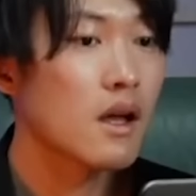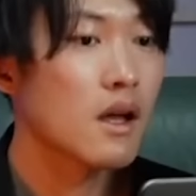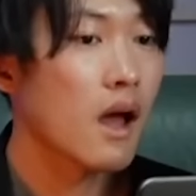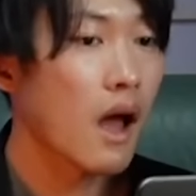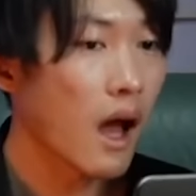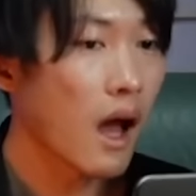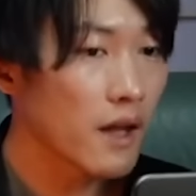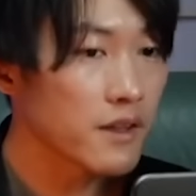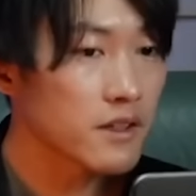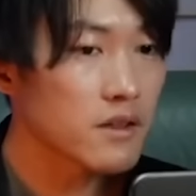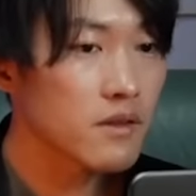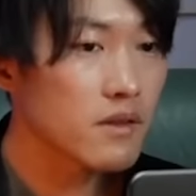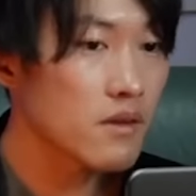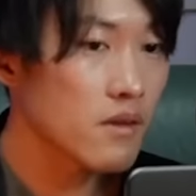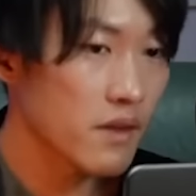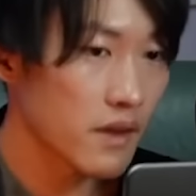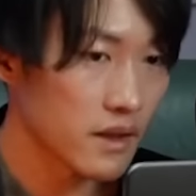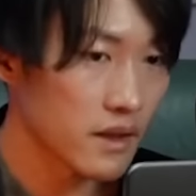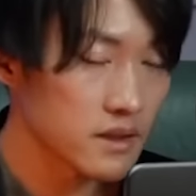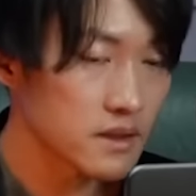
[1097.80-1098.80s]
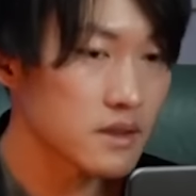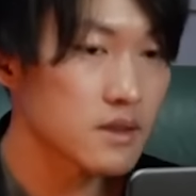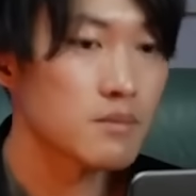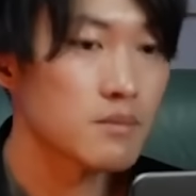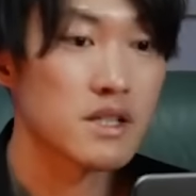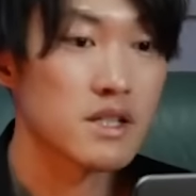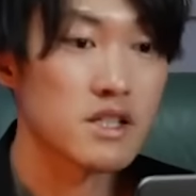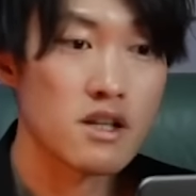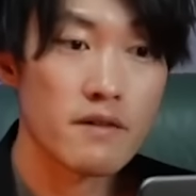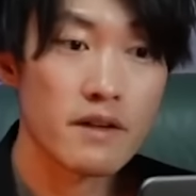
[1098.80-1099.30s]
Adding to this,
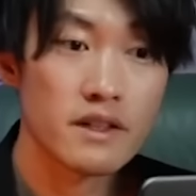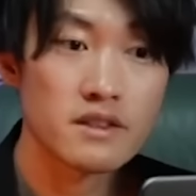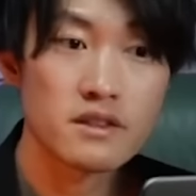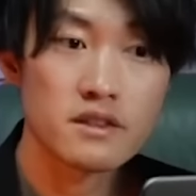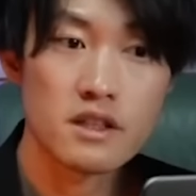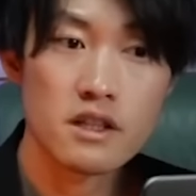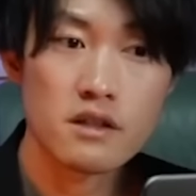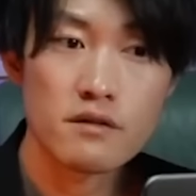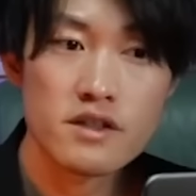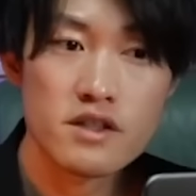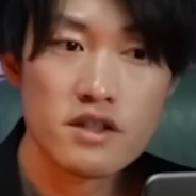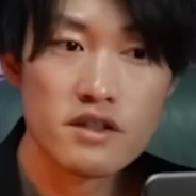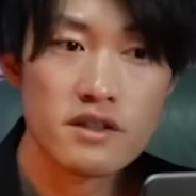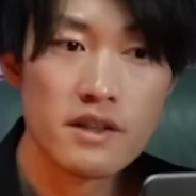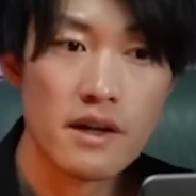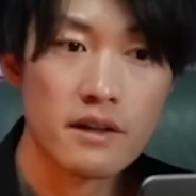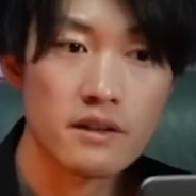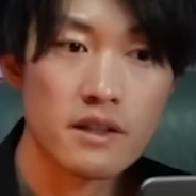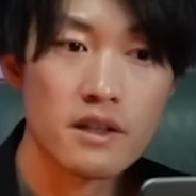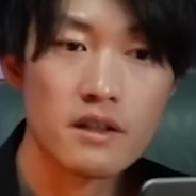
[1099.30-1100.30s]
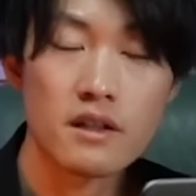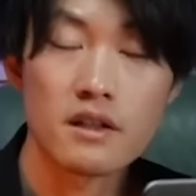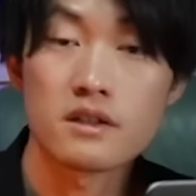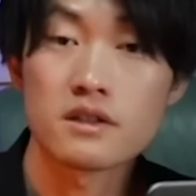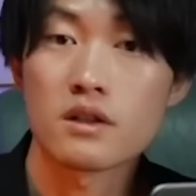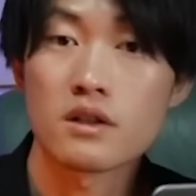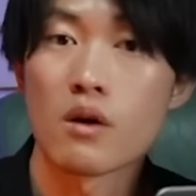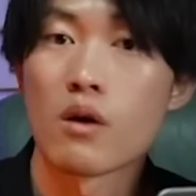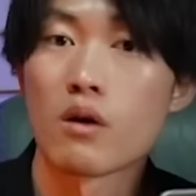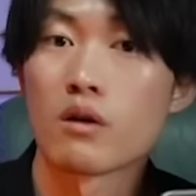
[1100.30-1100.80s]
Magellan's signature technique is
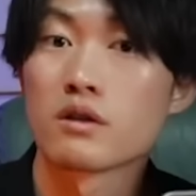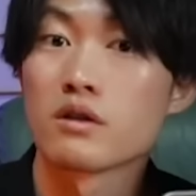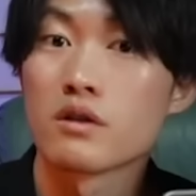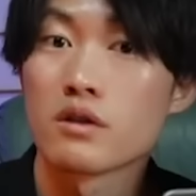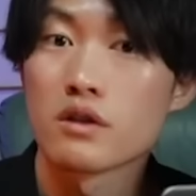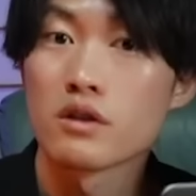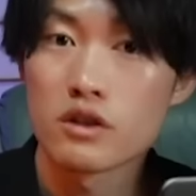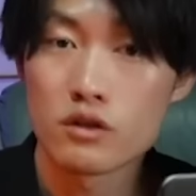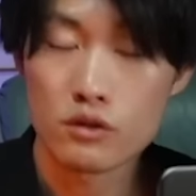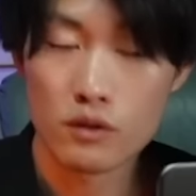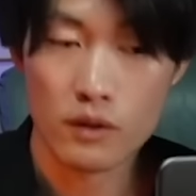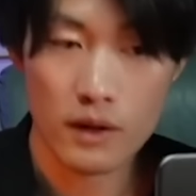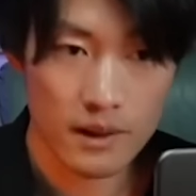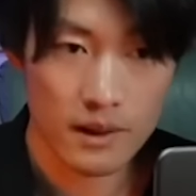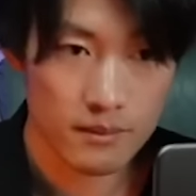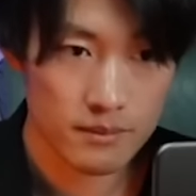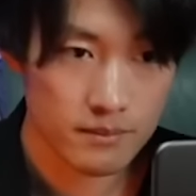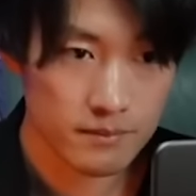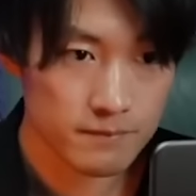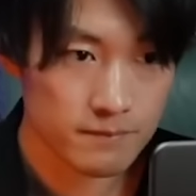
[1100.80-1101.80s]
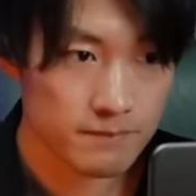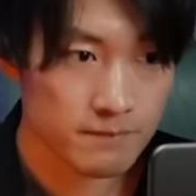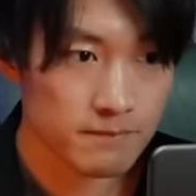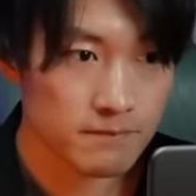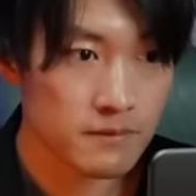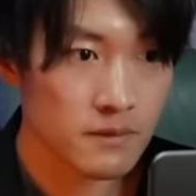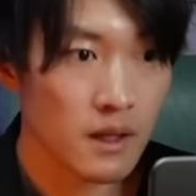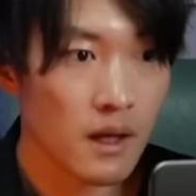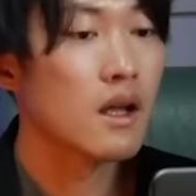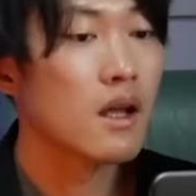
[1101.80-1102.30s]
called Hydra.
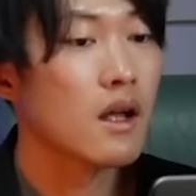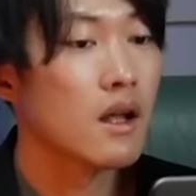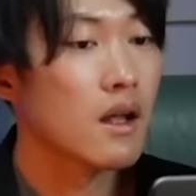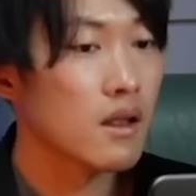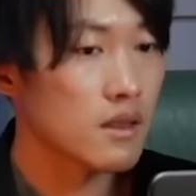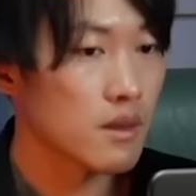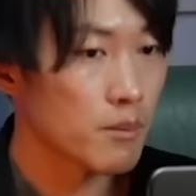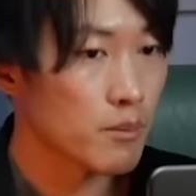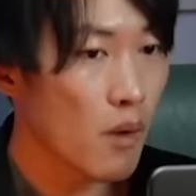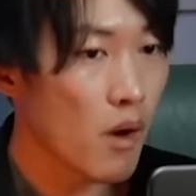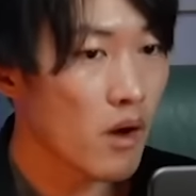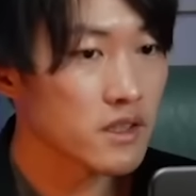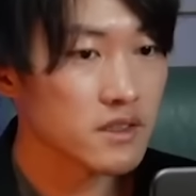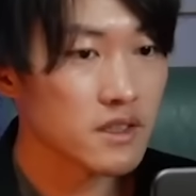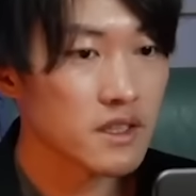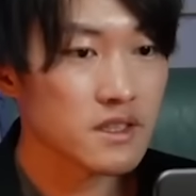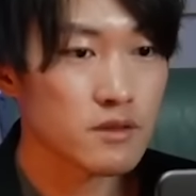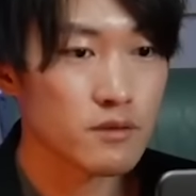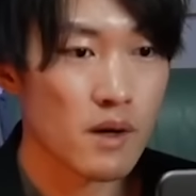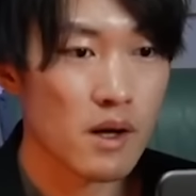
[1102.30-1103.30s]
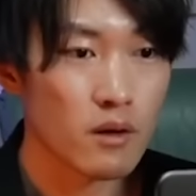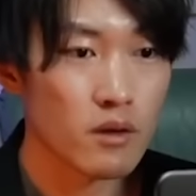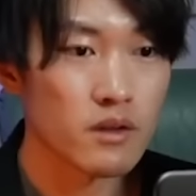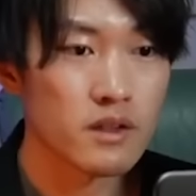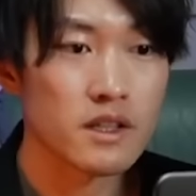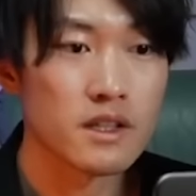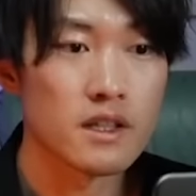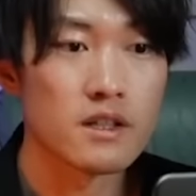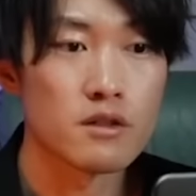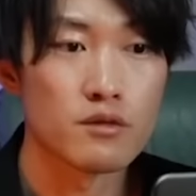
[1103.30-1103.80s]
The poisonous dragon
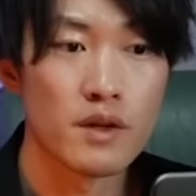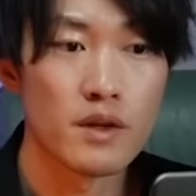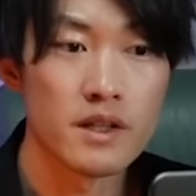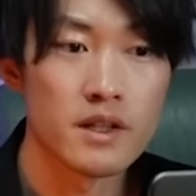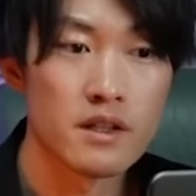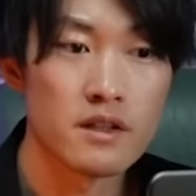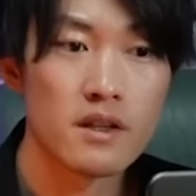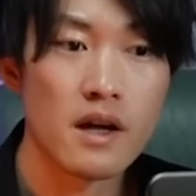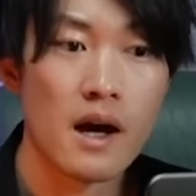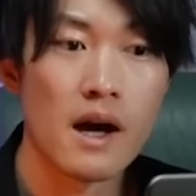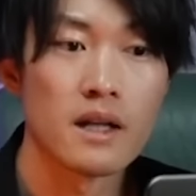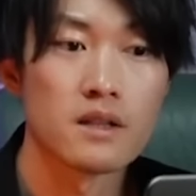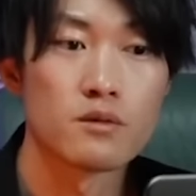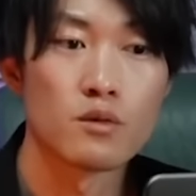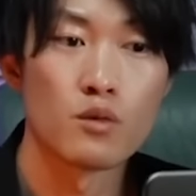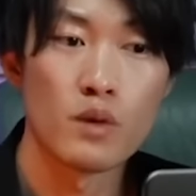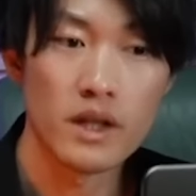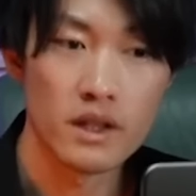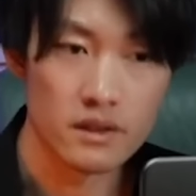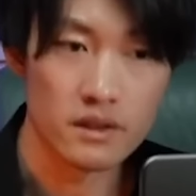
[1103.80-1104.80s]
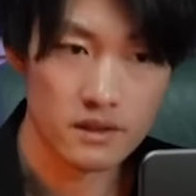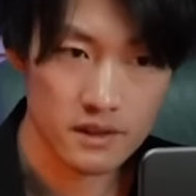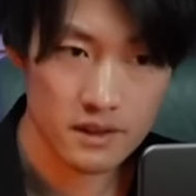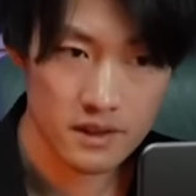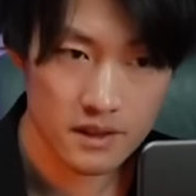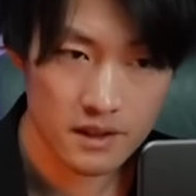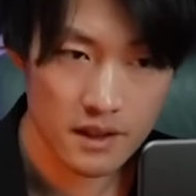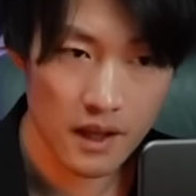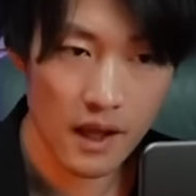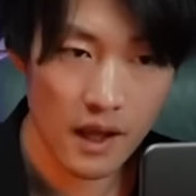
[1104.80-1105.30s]
he created had wings,
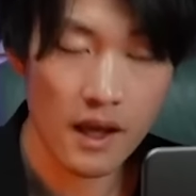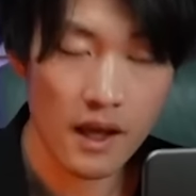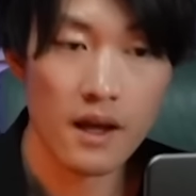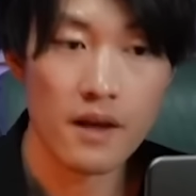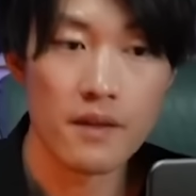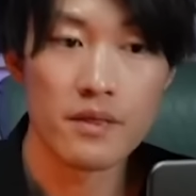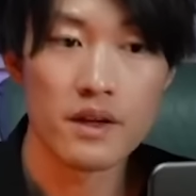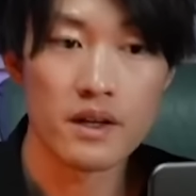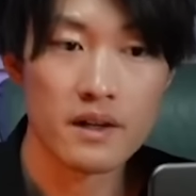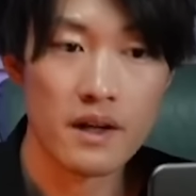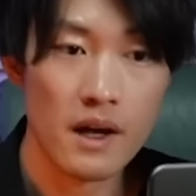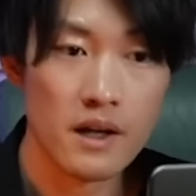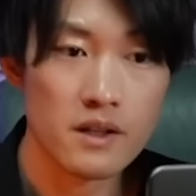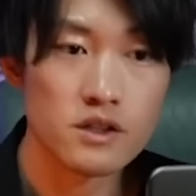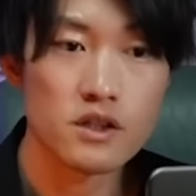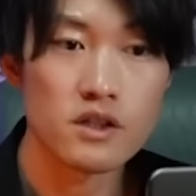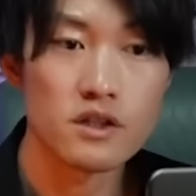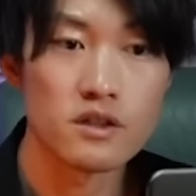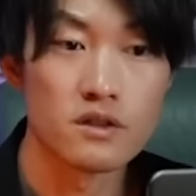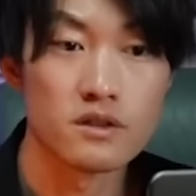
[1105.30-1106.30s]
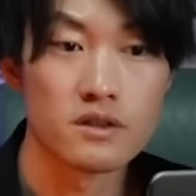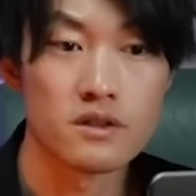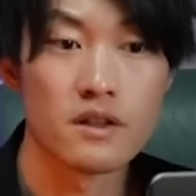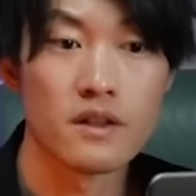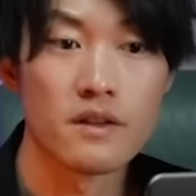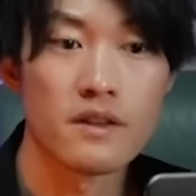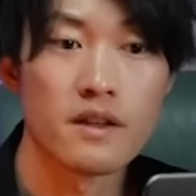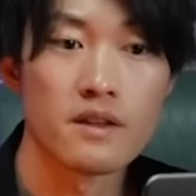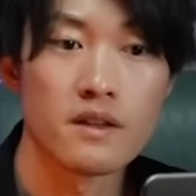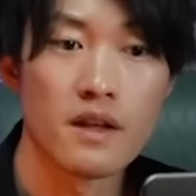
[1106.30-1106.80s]
and the kanji used in the
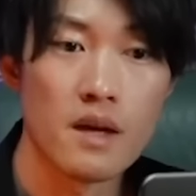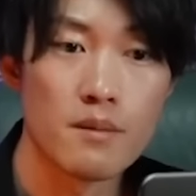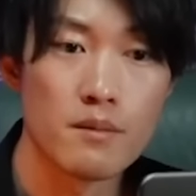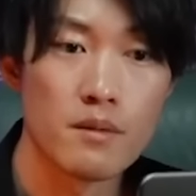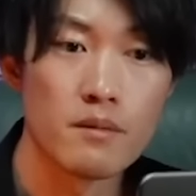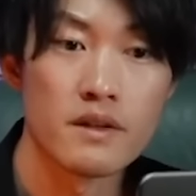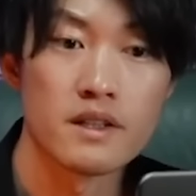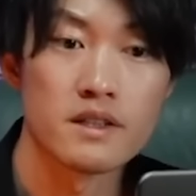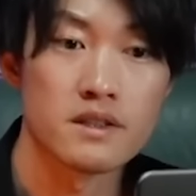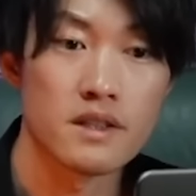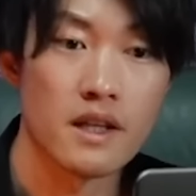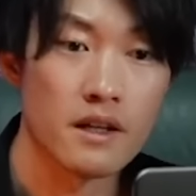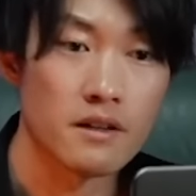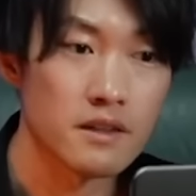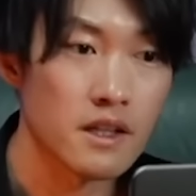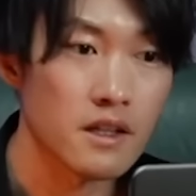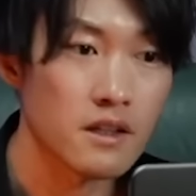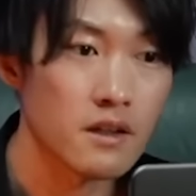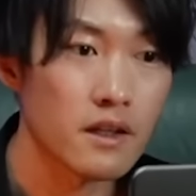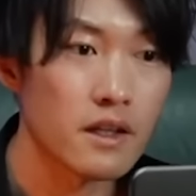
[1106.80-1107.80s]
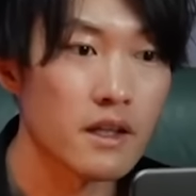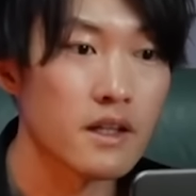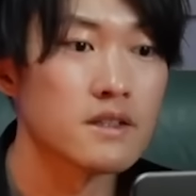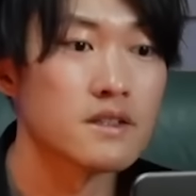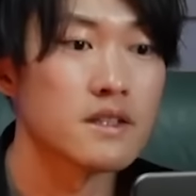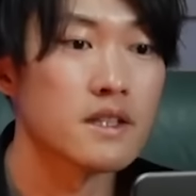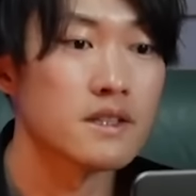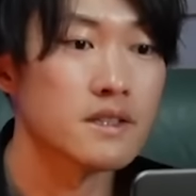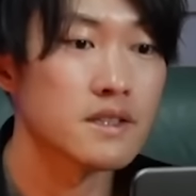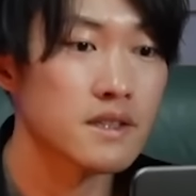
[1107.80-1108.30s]
name of his technique is the
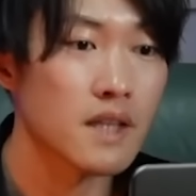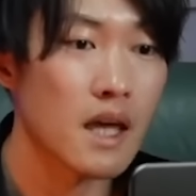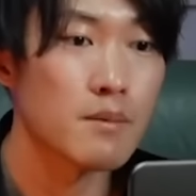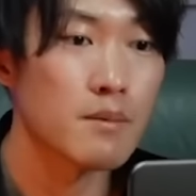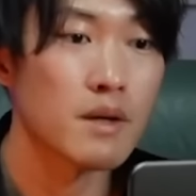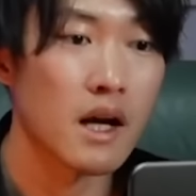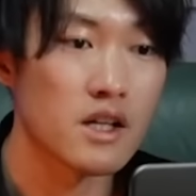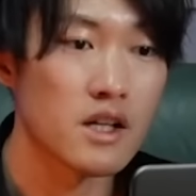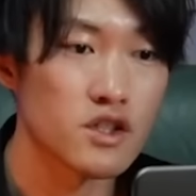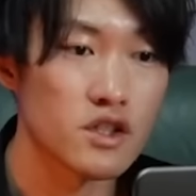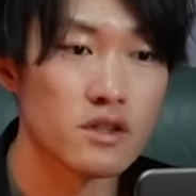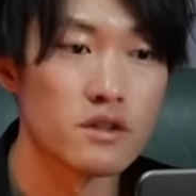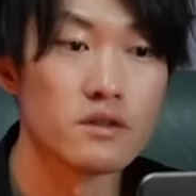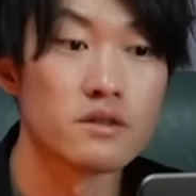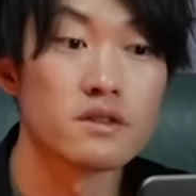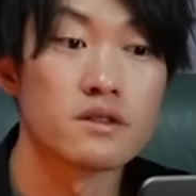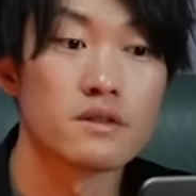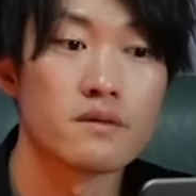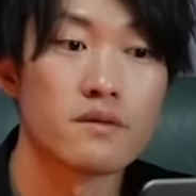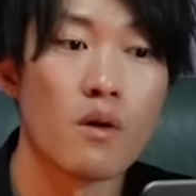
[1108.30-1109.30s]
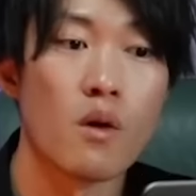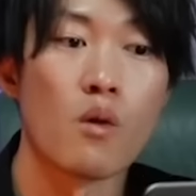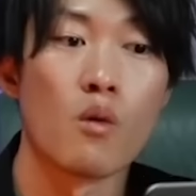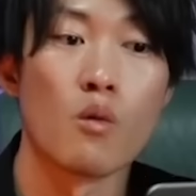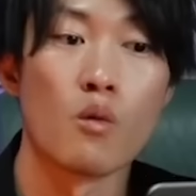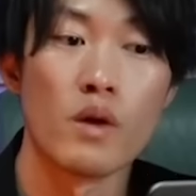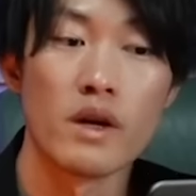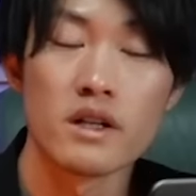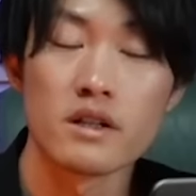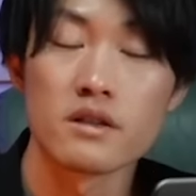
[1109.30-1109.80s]
same kanji used for
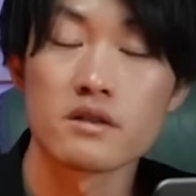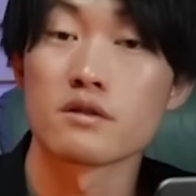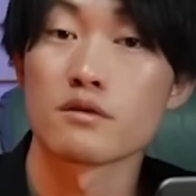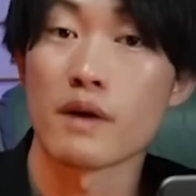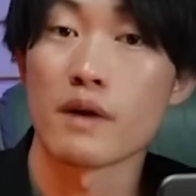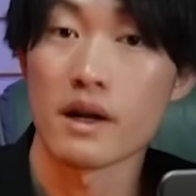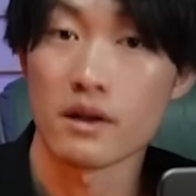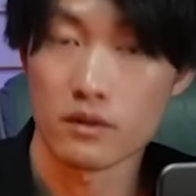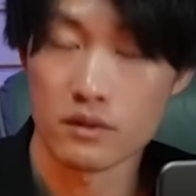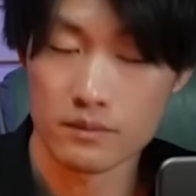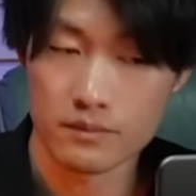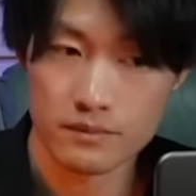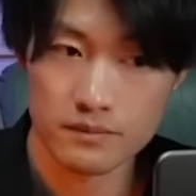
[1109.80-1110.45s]
winged dragon,